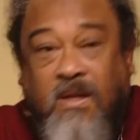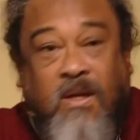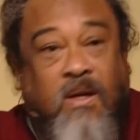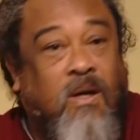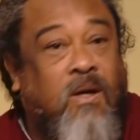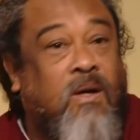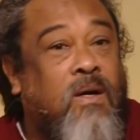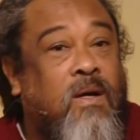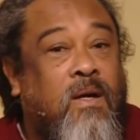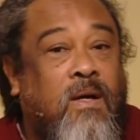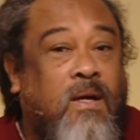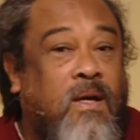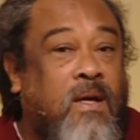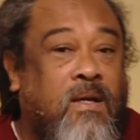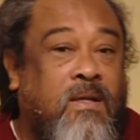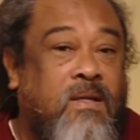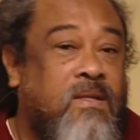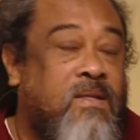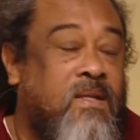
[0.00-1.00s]
No,
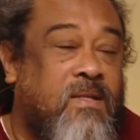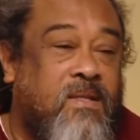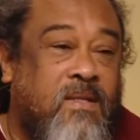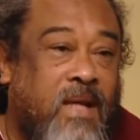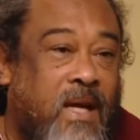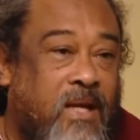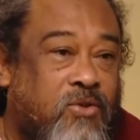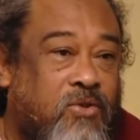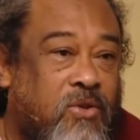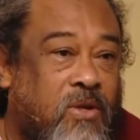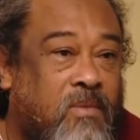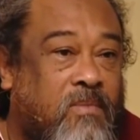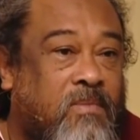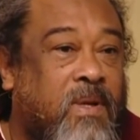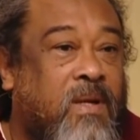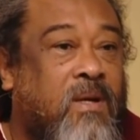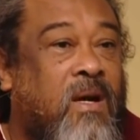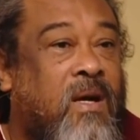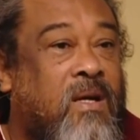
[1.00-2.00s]
it's natural
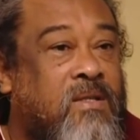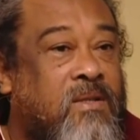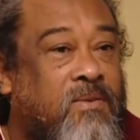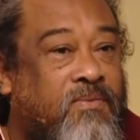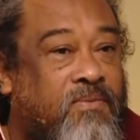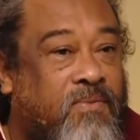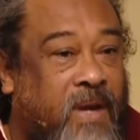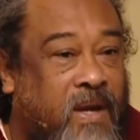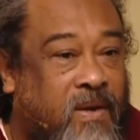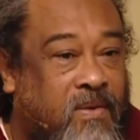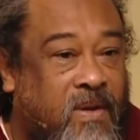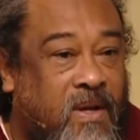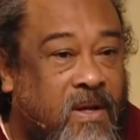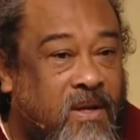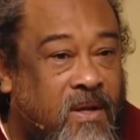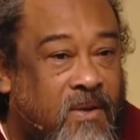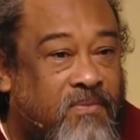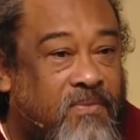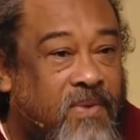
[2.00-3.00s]
because the
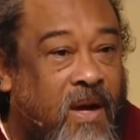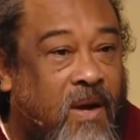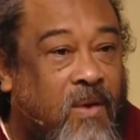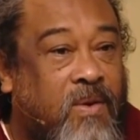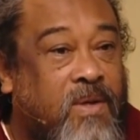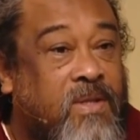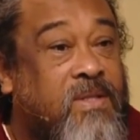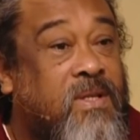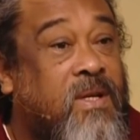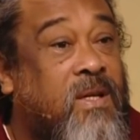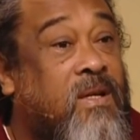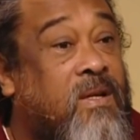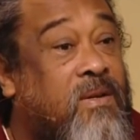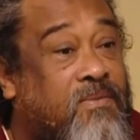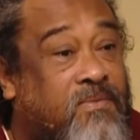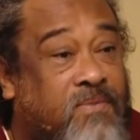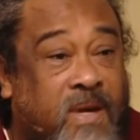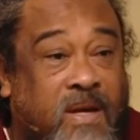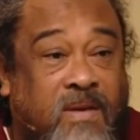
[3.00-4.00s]
flower is there,
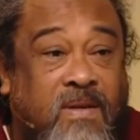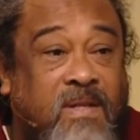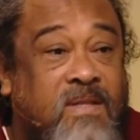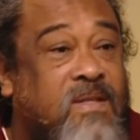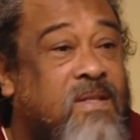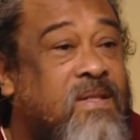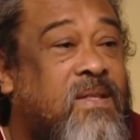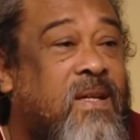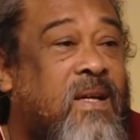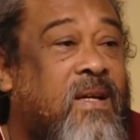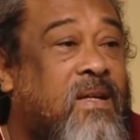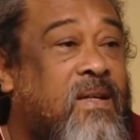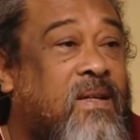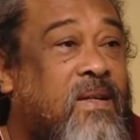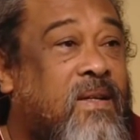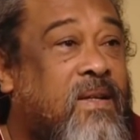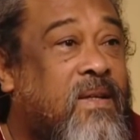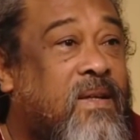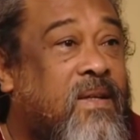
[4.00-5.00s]
the fragrance is there.
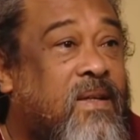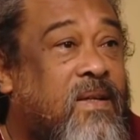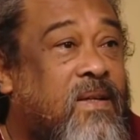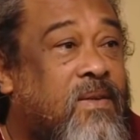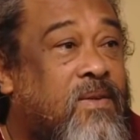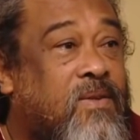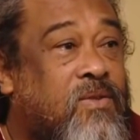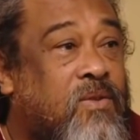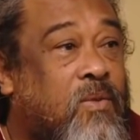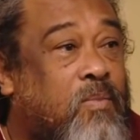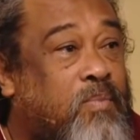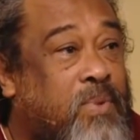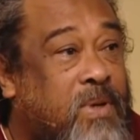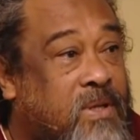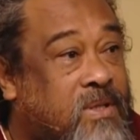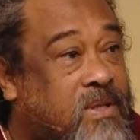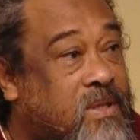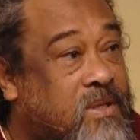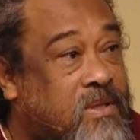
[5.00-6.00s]
So
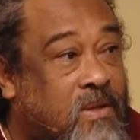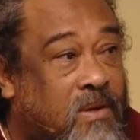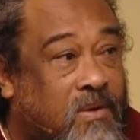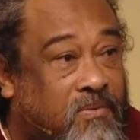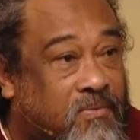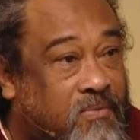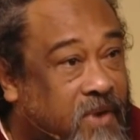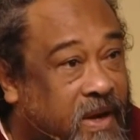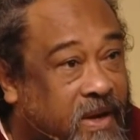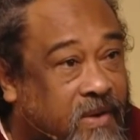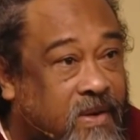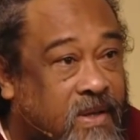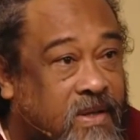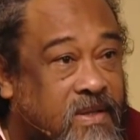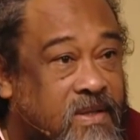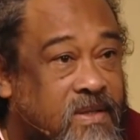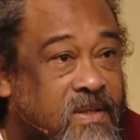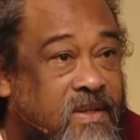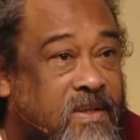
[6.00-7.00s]
peace is your
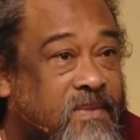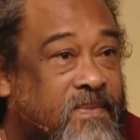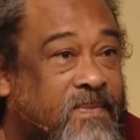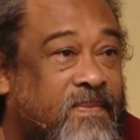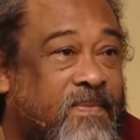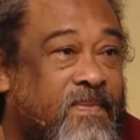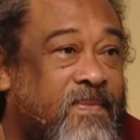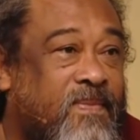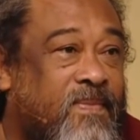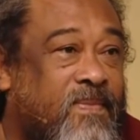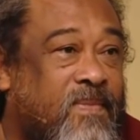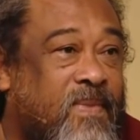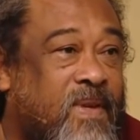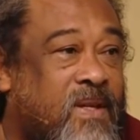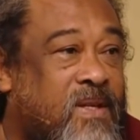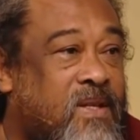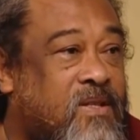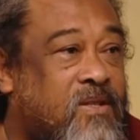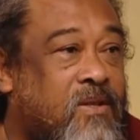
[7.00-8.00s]
fragrance.
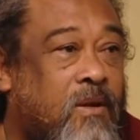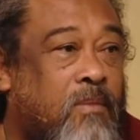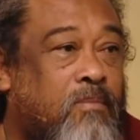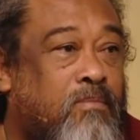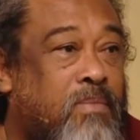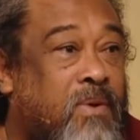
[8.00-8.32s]
It is your